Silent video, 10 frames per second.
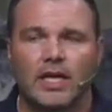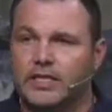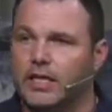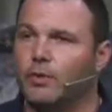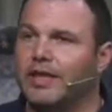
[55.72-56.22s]
He
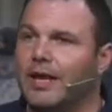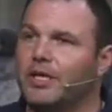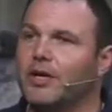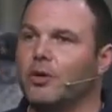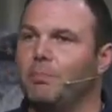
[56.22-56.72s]
said, when they
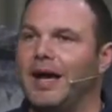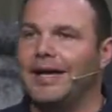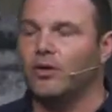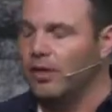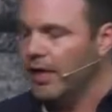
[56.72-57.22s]
would go to
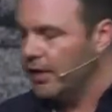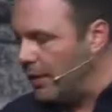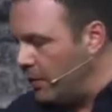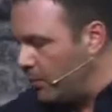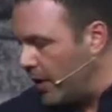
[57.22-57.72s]
battle, they
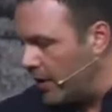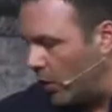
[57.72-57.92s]
would bring